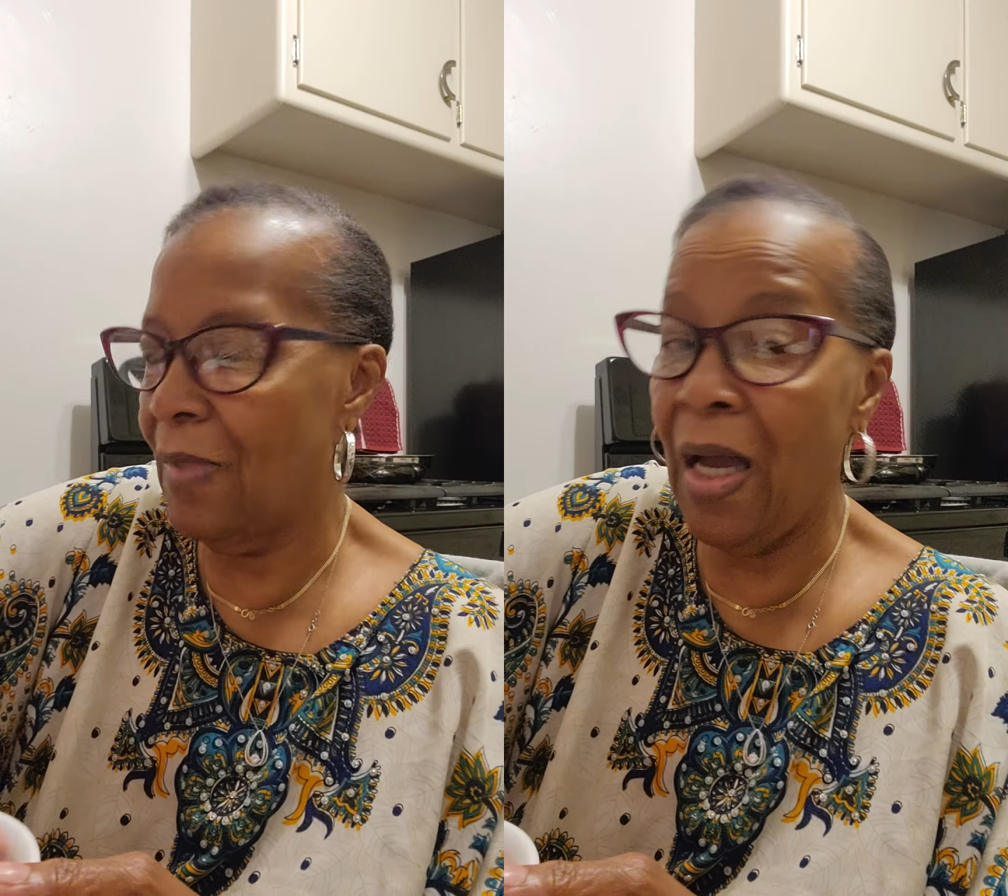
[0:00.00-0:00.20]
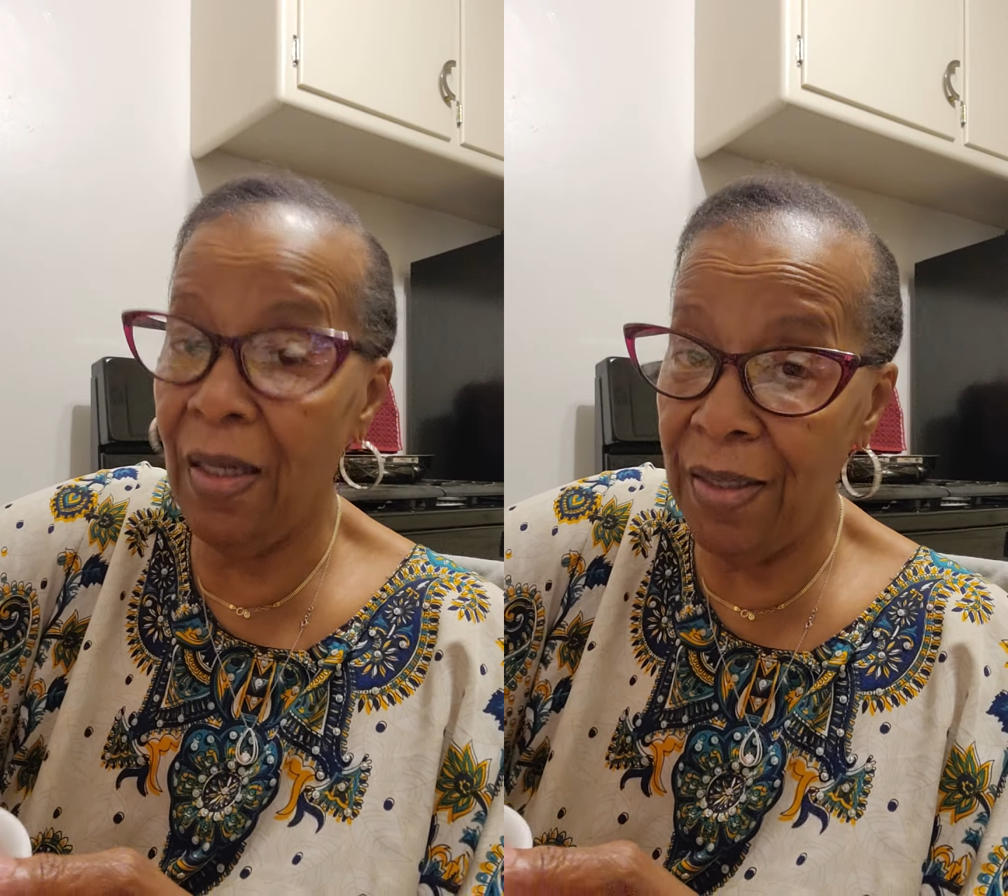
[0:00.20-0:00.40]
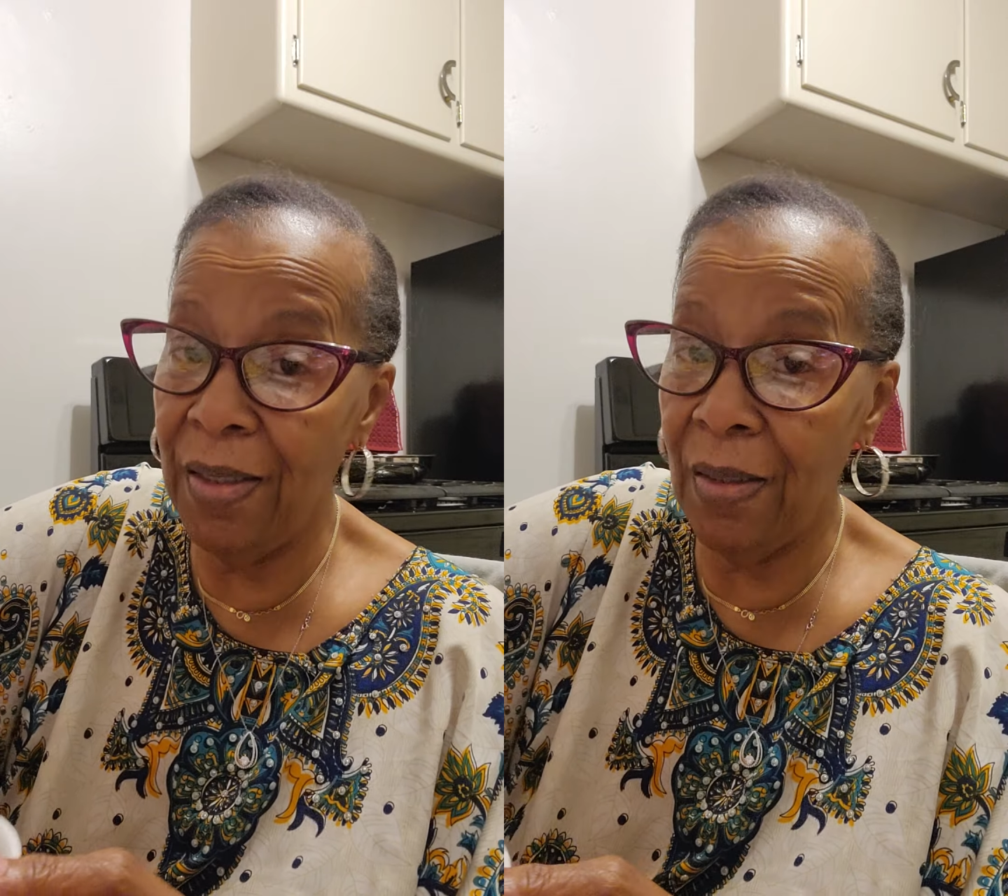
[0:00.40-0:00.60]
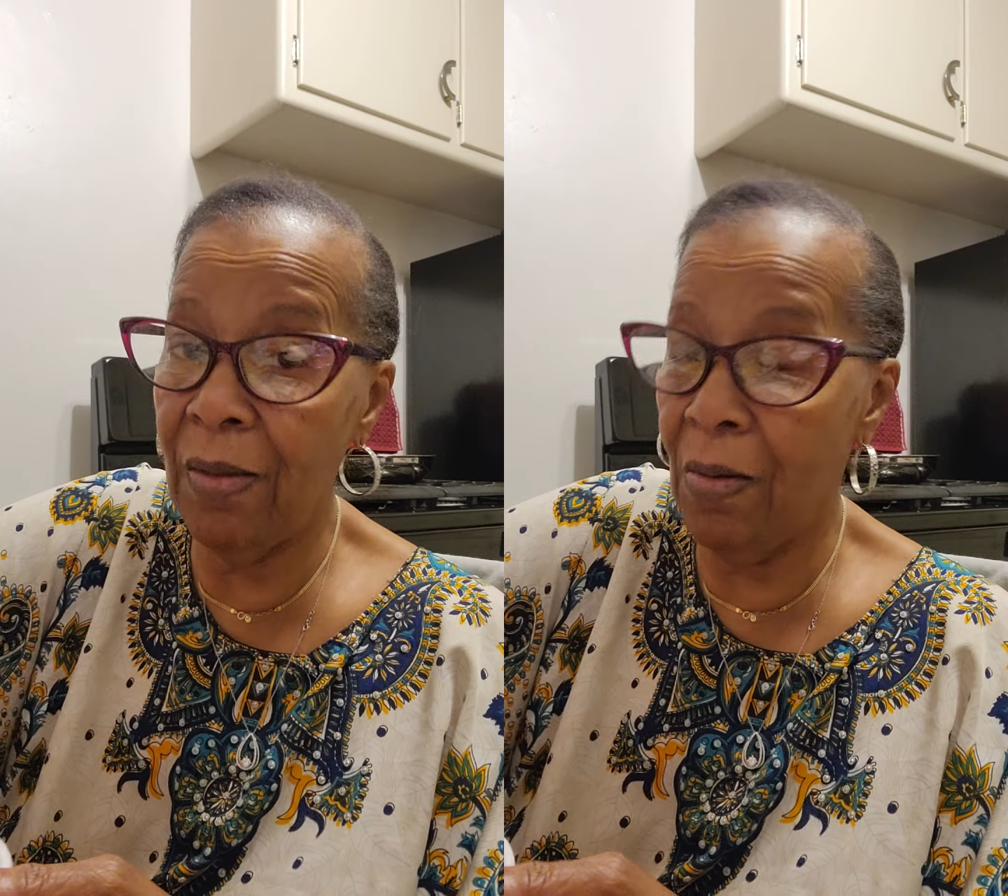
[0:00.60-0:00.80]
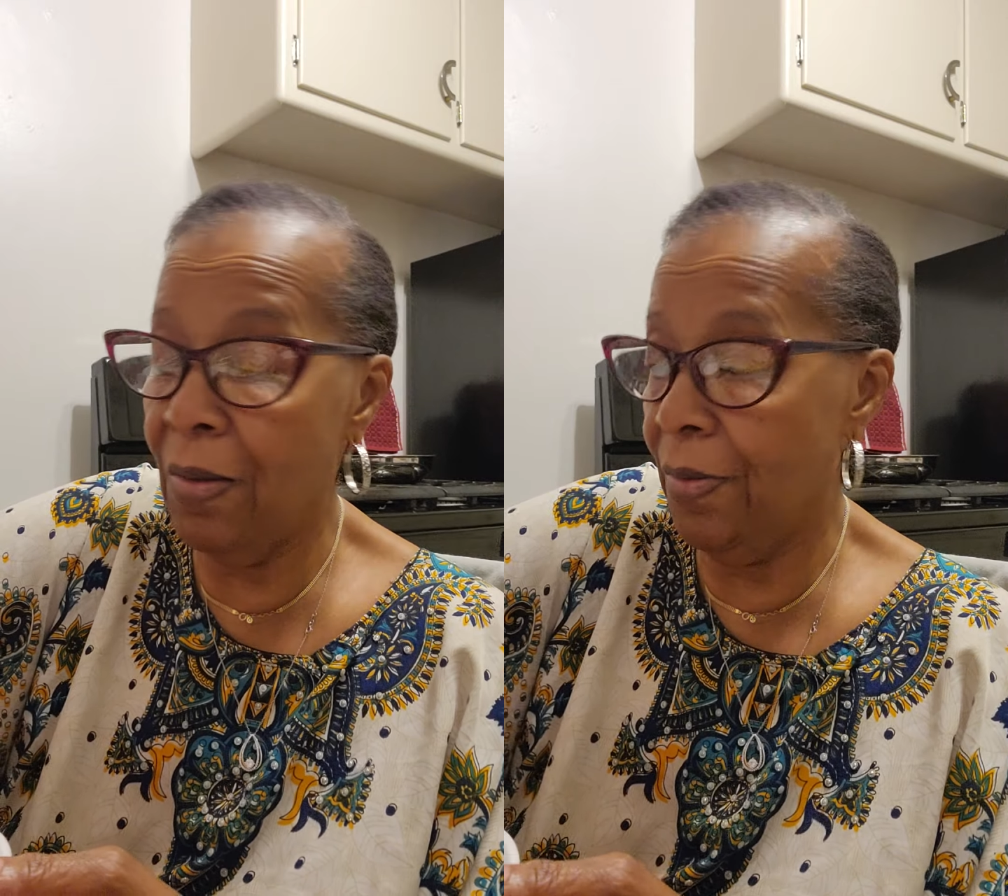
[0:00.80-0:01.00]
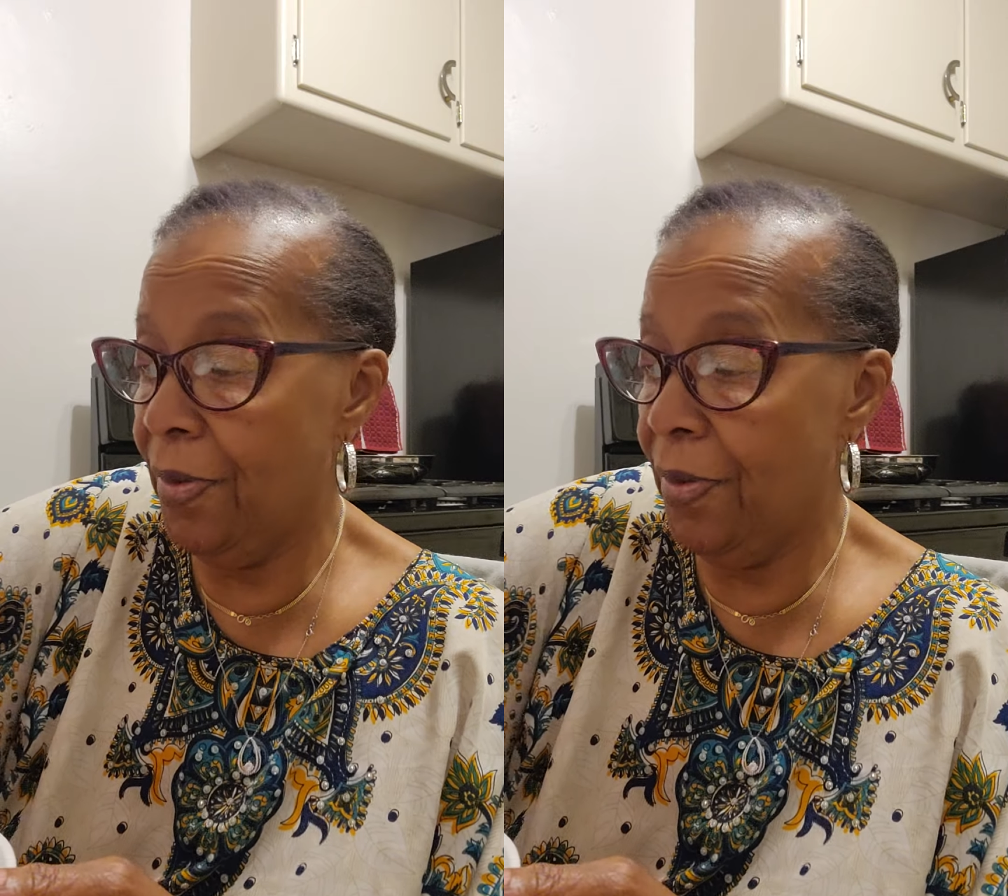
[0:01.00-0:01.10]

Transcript: I eat it all